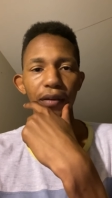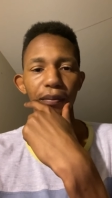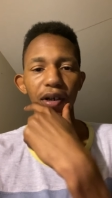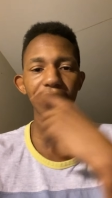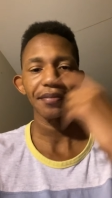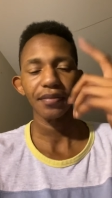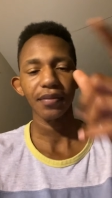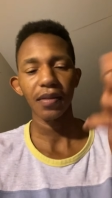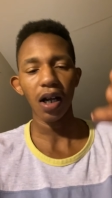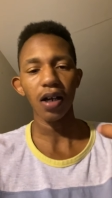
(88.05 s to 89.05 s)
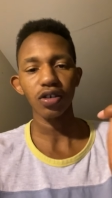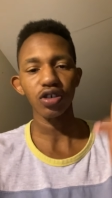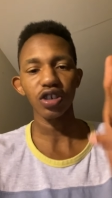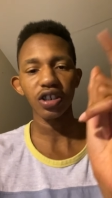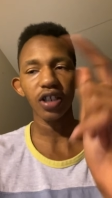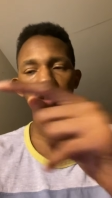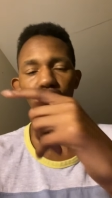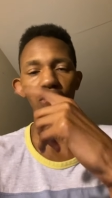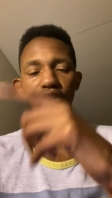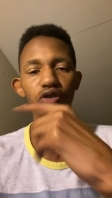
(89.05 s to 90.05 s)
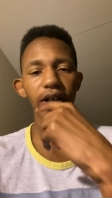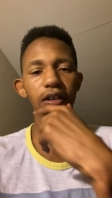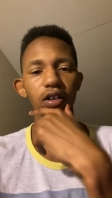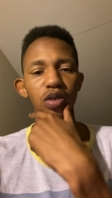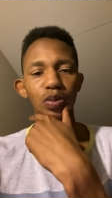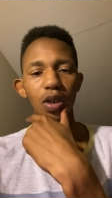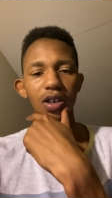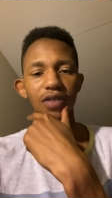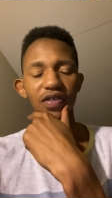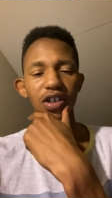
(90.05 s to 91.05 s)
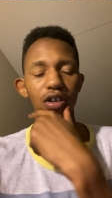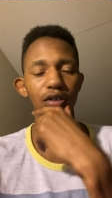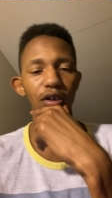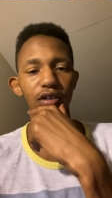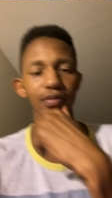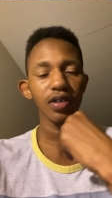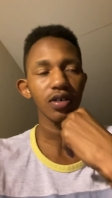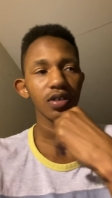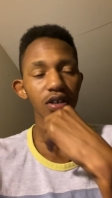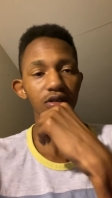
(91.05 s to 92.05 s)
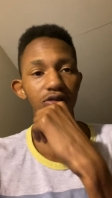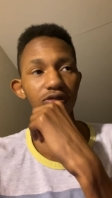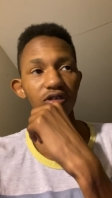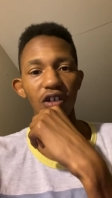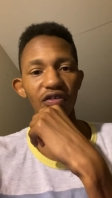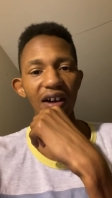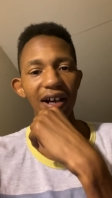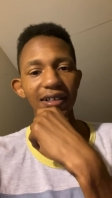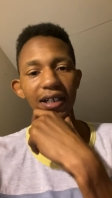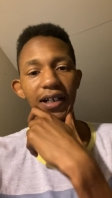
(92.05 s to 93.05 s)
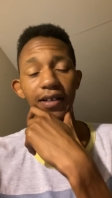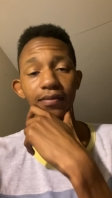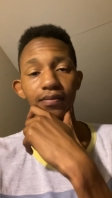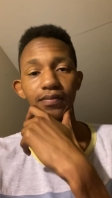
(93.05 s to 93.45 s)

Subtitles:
But just stay tuned. I'm going to do that spoiler video on Fast 9.